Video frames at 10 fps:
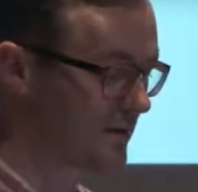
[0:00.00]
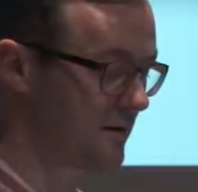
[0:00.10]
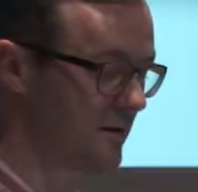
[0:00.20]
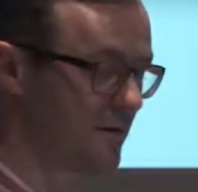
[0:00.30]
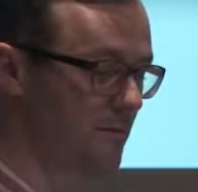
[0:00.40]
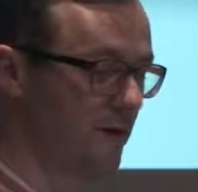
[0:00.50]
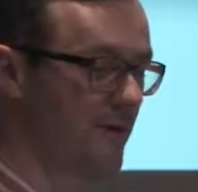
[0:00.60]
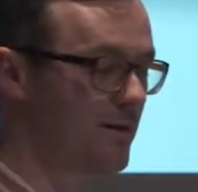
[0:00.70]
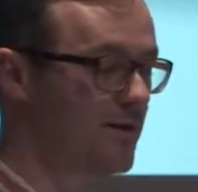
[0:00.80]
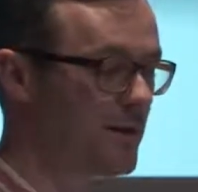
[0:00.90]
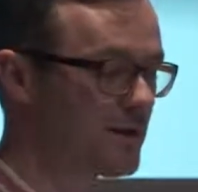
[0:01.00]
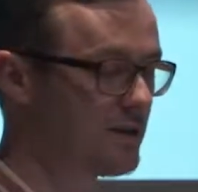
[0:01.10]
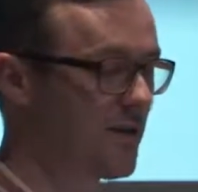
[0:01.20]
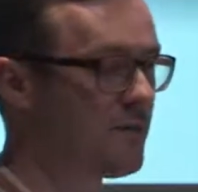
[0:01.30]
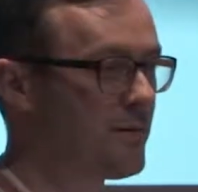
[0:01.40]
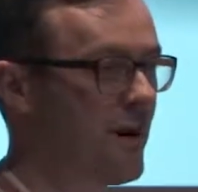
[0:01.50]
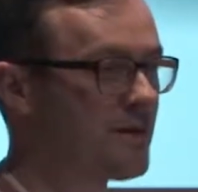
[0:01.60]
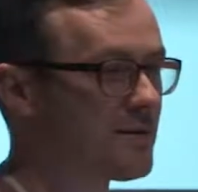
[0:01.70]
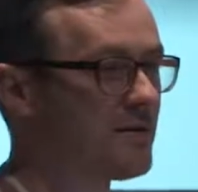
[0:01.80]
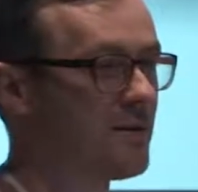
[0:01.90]
the main question I've been
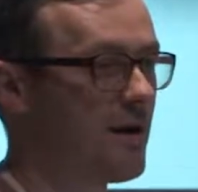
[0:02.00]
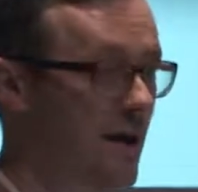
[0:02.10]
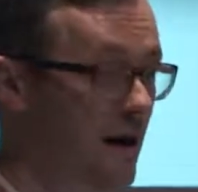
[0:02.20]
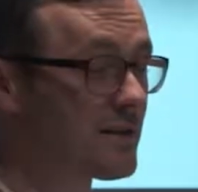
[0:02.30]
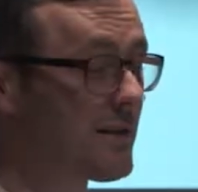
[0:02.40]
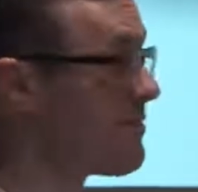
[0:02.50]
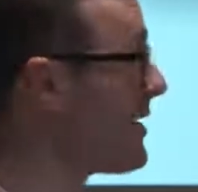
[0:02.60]
asking